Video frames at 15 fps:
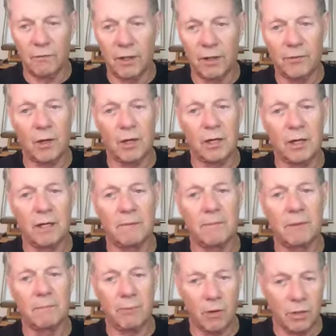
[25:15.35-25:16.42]
They thought it could
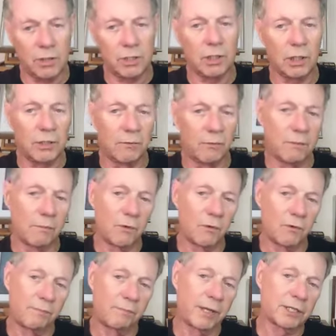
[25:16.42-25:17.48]
be partially
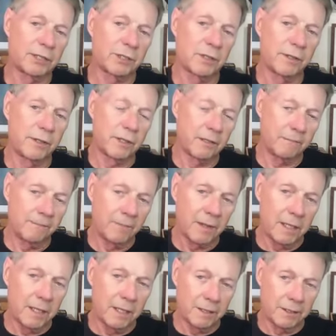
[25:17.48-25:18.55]
removed based on their
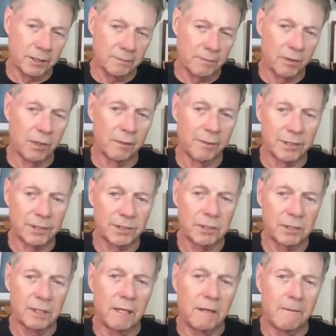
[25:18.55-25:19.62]

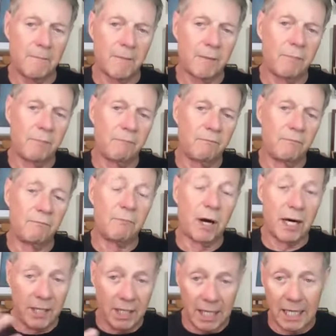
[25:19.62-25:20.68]
experiments
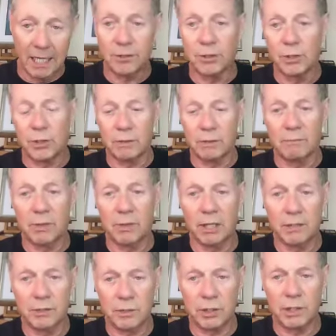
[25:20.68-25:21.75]
by the antigen,
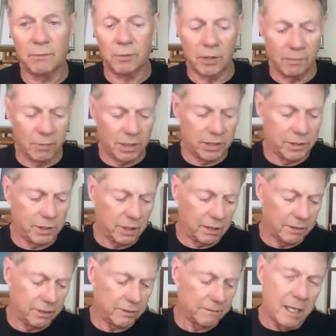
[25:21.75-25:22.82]
by sheep red blood
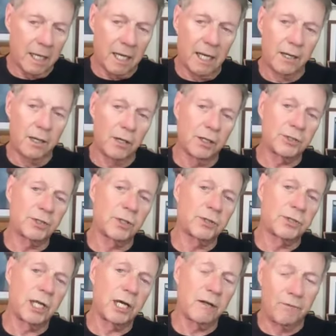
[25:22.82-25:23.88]
cells. And they also
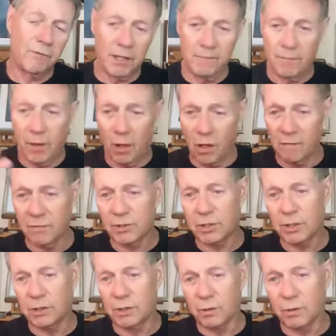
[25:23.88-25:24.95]
said if they
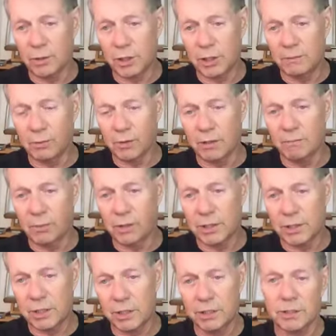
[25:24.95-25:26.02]
harvested those sheep red blood
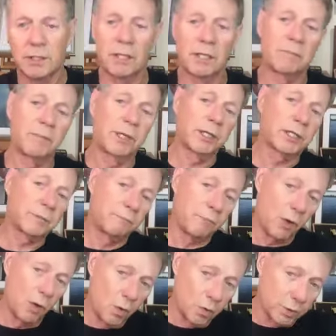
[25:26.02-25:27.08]
cells that had been
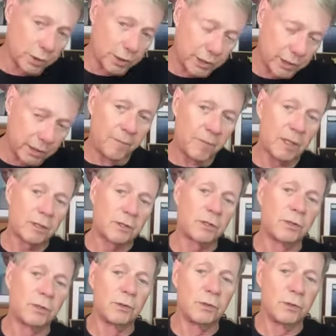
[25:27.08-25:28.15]
exposed
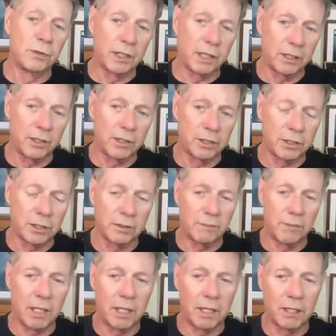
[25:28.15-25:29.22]
to the conditioned
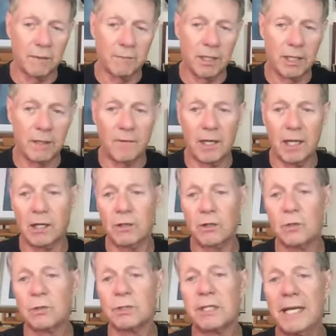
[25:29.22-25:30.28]
medium, and they could
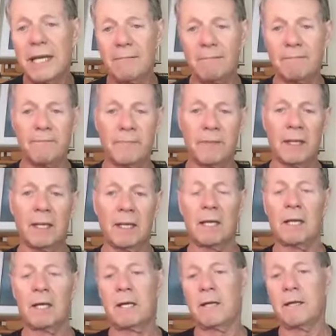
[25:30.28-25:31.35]
use them
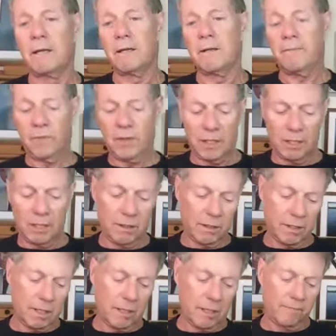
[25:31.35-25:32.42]

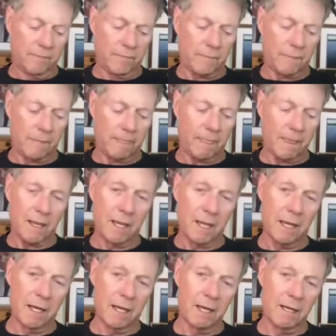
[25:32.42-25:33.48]
in
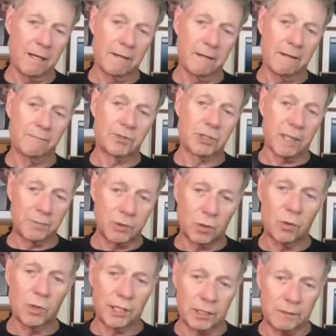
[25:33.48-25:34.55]

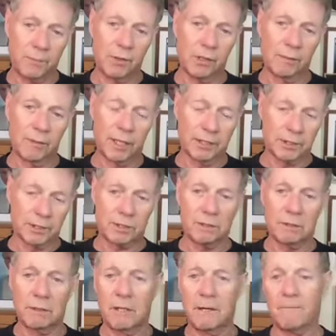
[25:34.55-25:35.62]
subsequent experiments,
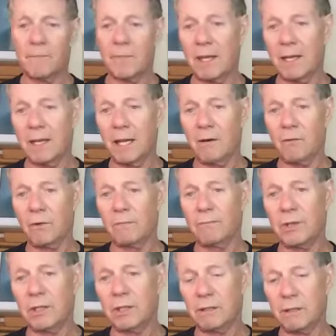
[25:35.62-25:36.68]
and they would
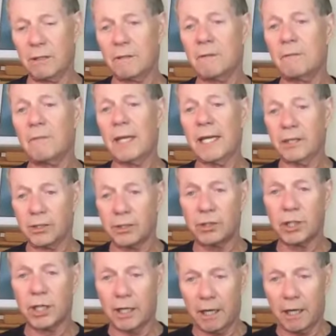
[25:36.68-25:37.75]
be
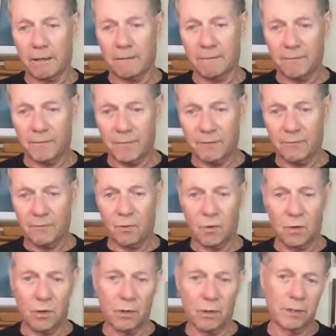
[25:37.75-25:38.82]
antigenic
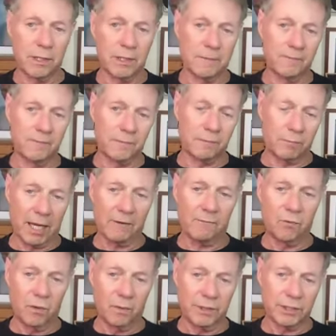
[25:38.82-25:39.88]
for the
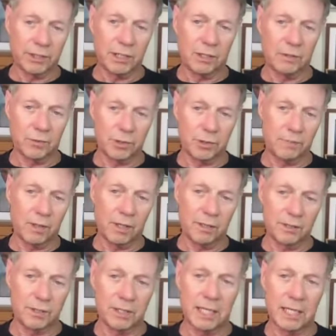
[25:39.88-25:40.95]
plaque-forming cell response.